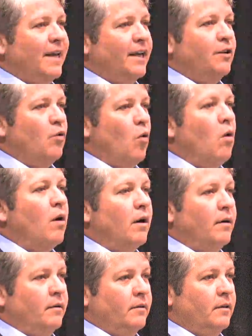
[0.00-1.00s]

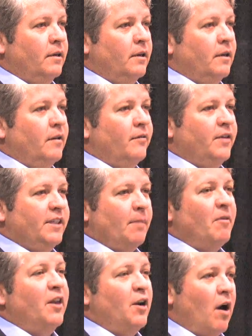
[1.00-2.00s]
ignore
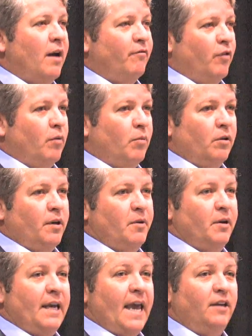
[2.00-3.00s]
some of the nonverbal
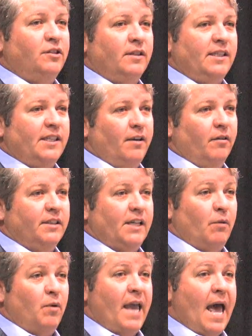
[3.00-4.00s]
communication skills
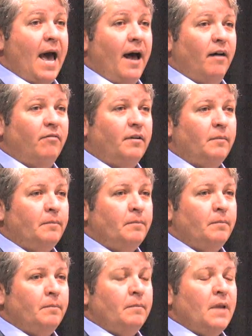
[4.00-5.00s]
that we have.
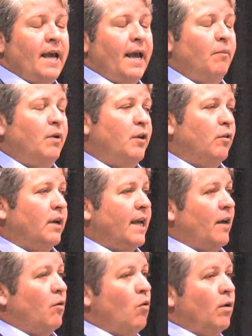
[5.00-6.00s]
And when you look
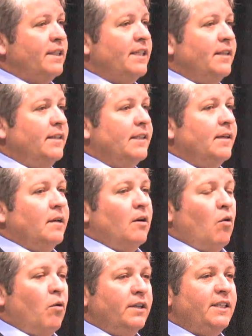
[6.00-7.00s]
at horses,
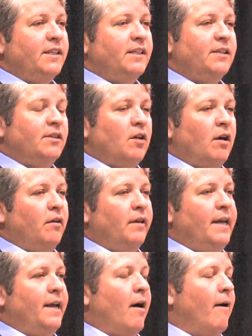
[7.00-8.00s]
horses not
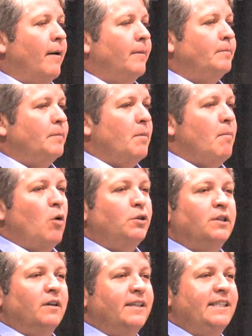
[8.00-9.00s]
only are
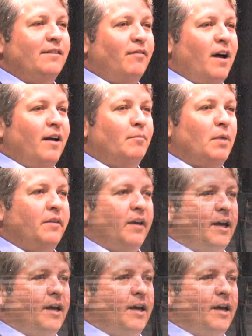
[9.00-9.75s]
emotionally savant, but they